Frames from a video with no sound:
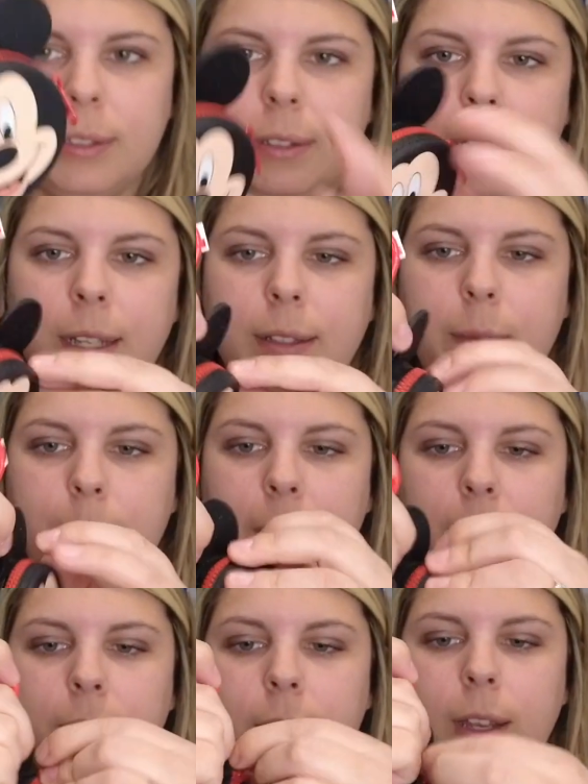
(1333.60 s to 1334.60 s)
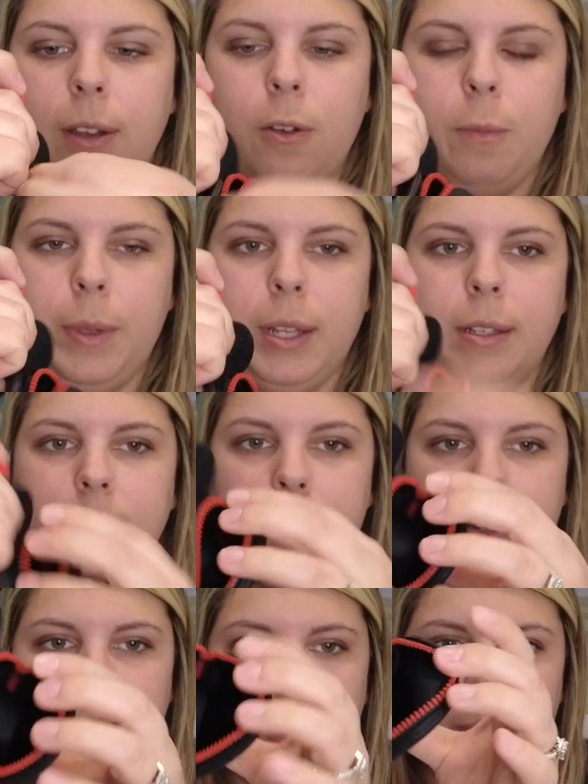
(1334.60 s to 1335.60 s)
like a zip pouch. It opens
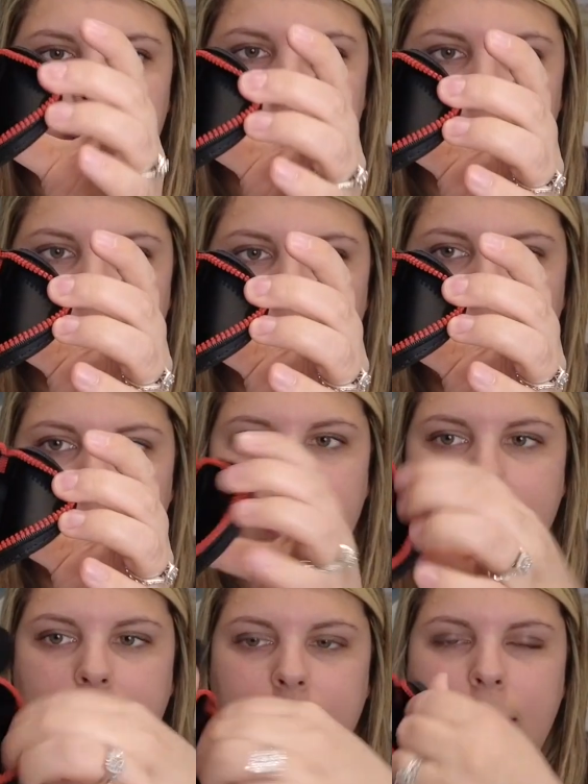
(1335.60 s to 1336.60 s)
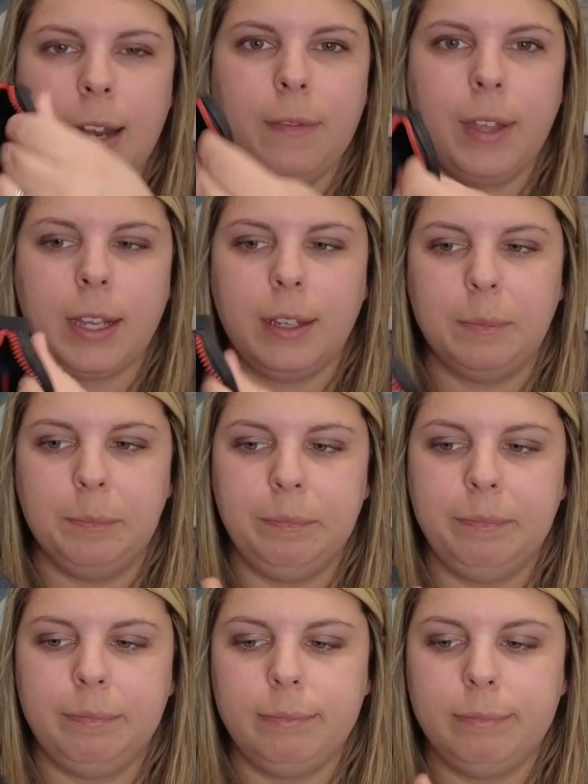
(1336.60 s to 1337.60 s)
and you can like put stuff in it, and it's kind of like a
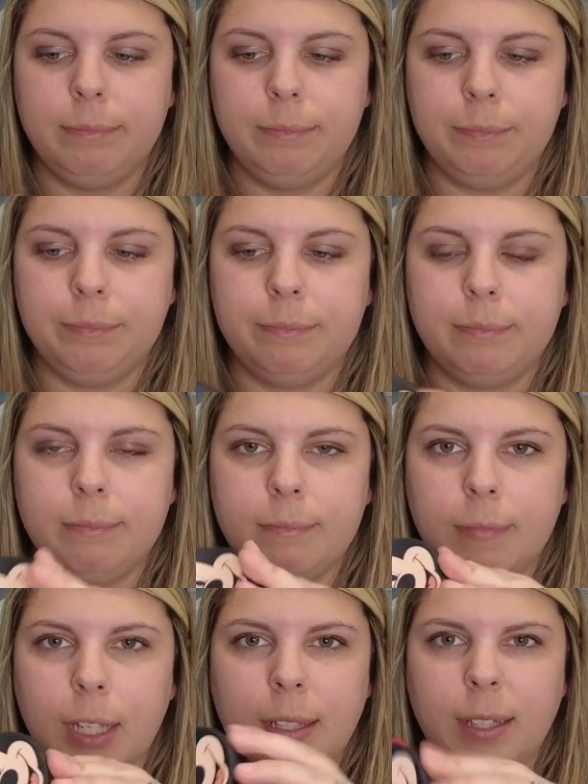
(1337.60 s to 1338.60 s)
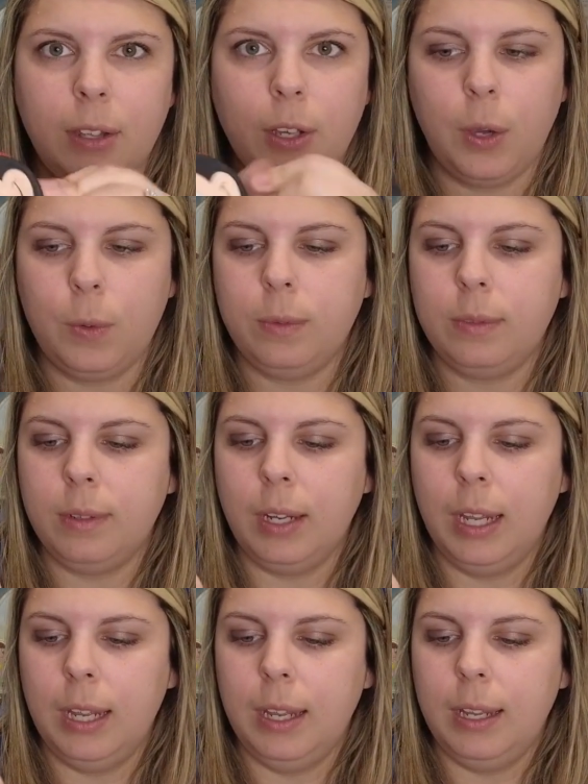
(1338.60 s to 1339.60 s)
silicone
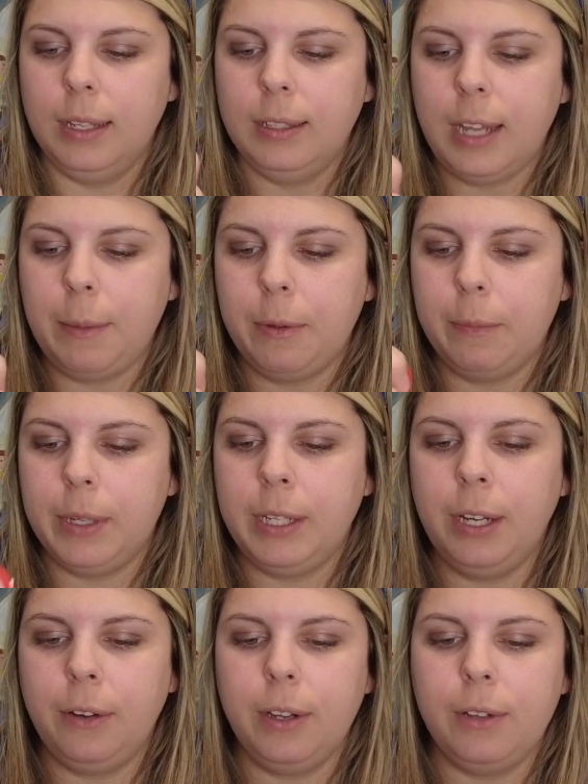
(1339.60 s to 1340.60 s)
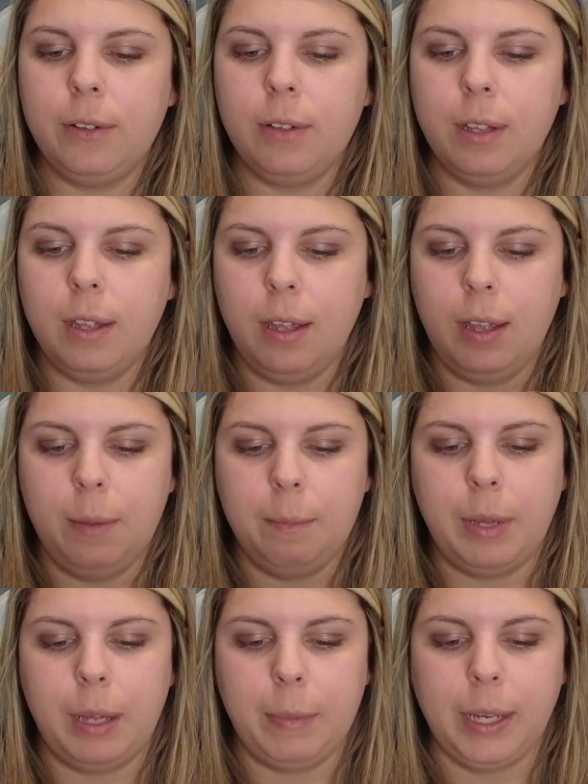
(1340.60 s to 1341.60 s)
type of material.
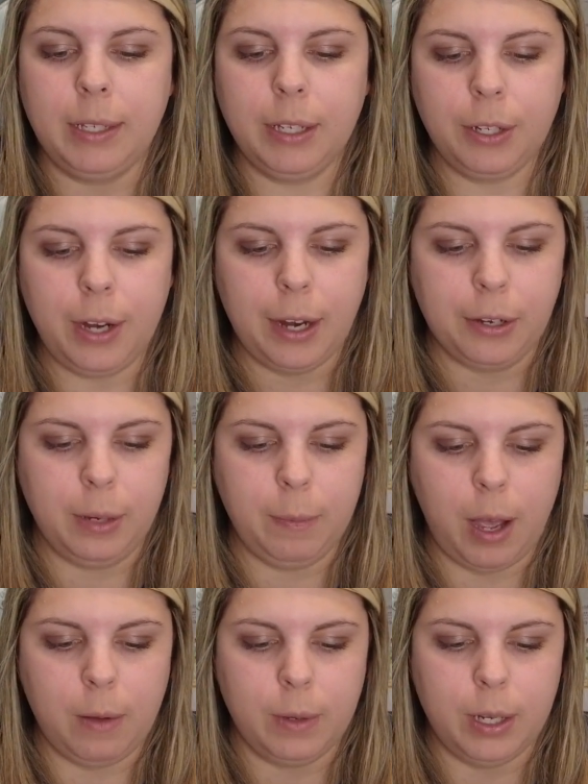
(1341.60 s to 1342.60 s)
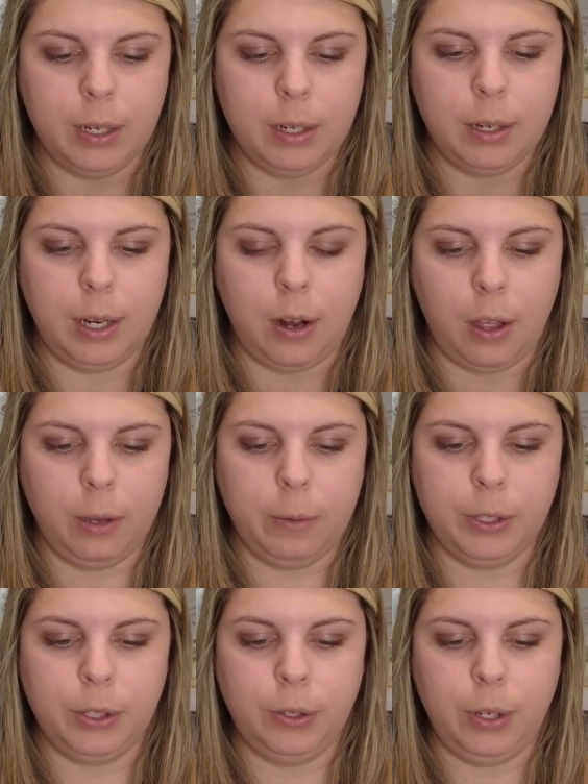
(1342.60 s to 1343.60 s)
But my sister actually bought one in
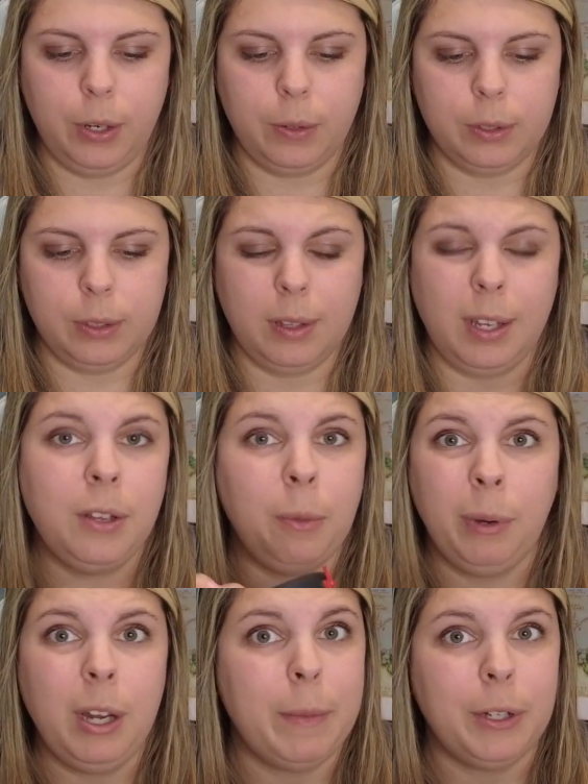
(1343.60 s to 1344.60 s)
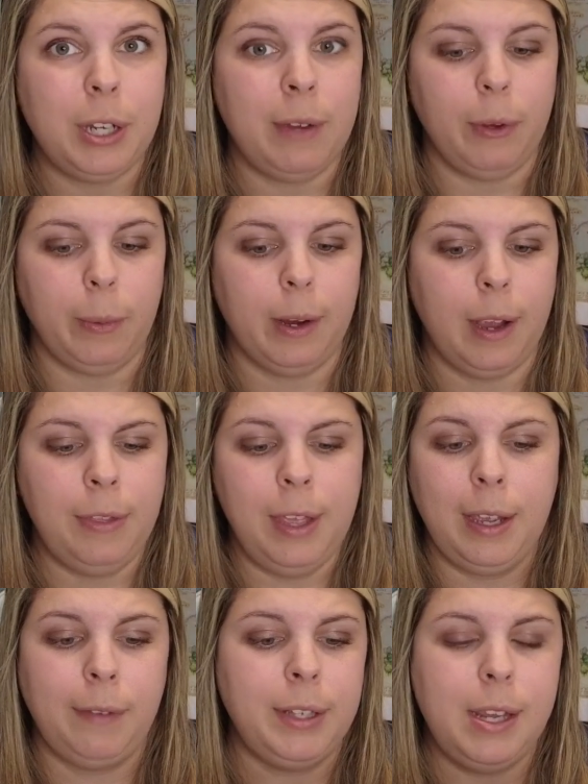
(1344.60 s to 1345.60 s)
Hollywood Studios. These are pretty much everywhere. I
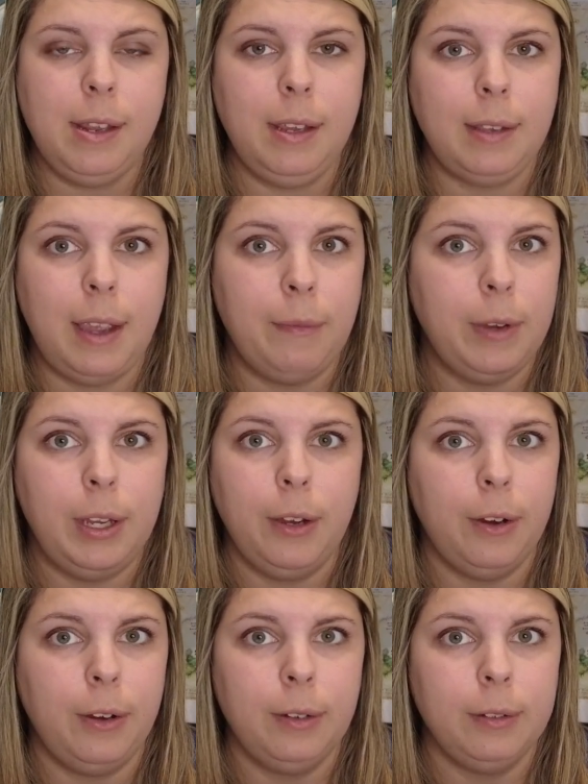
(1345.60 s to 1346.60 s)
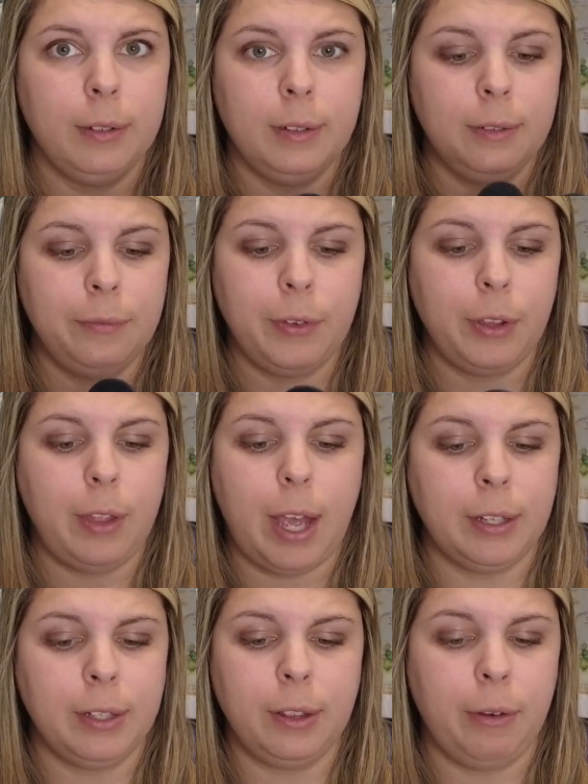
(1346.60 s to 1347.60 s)
think I've seen these every year for the
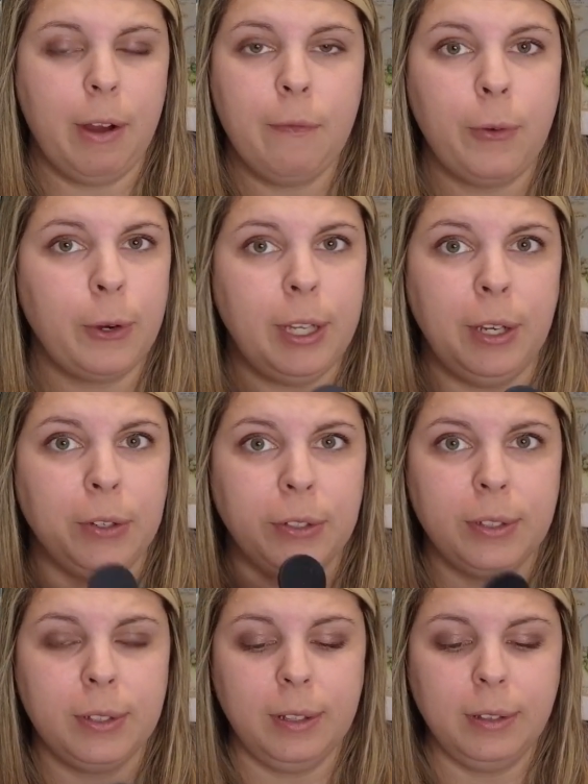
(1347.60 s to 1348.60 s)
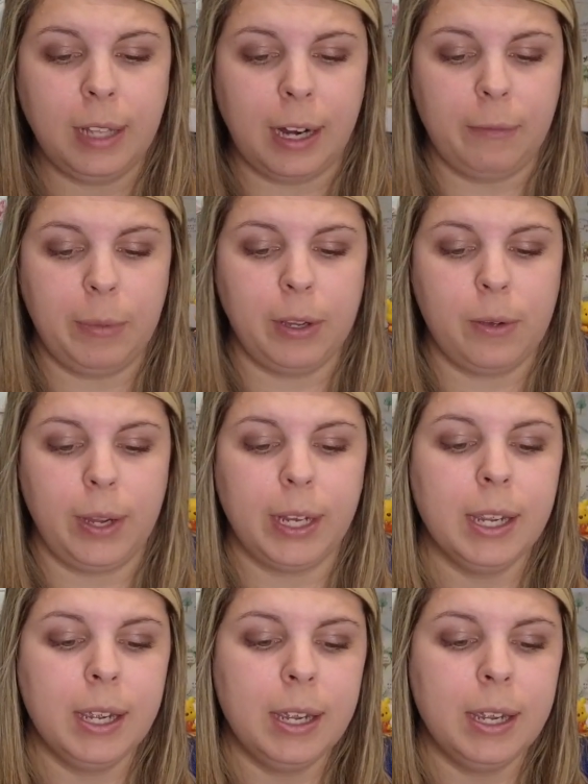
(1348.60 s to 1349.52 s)
last 3 or 4 years that I've been going,